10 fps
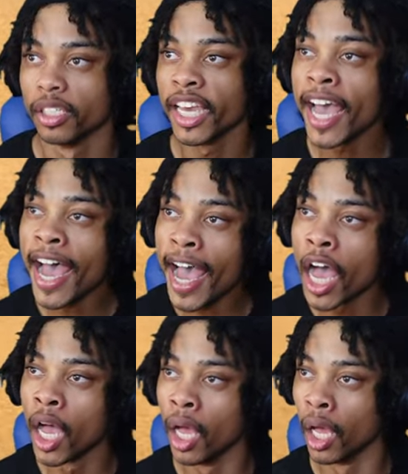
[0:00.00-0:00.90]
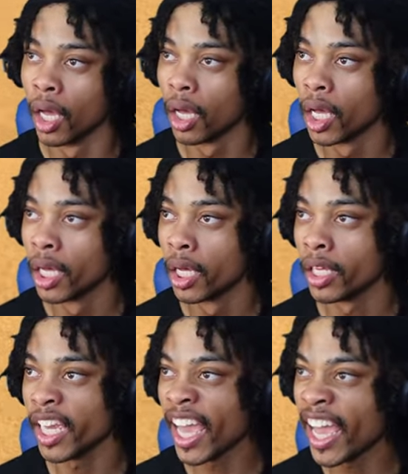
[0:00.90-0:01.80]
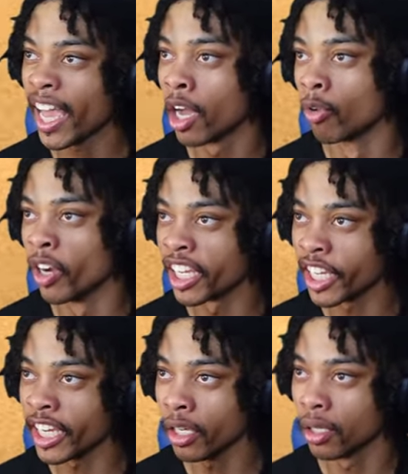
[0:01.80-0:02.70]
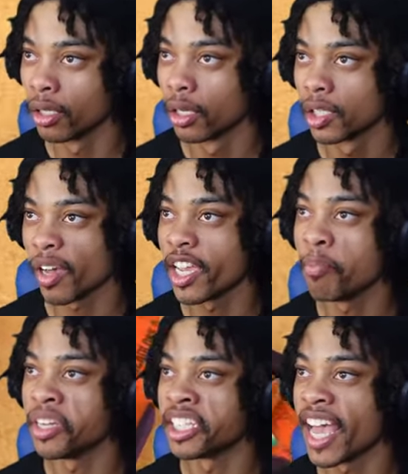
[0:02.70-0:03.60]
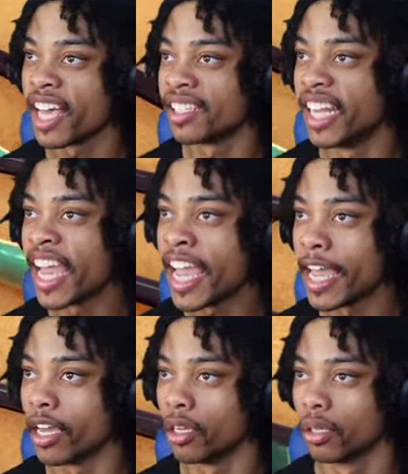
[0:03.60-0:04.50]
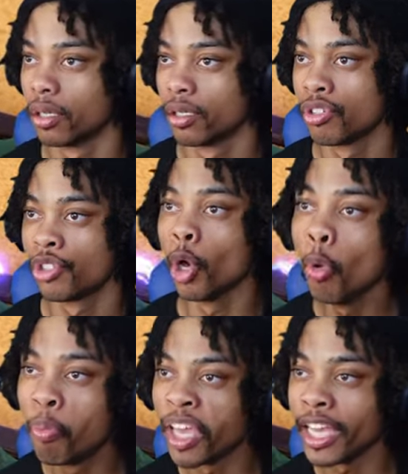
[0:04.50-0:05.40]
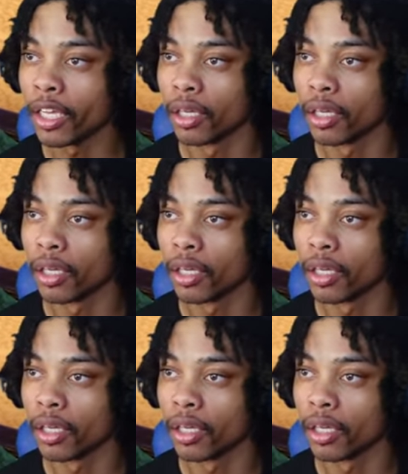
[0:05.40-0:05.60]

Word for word: Yeah! Yeah, Ricky! That's why your bitch ass dead, stupid!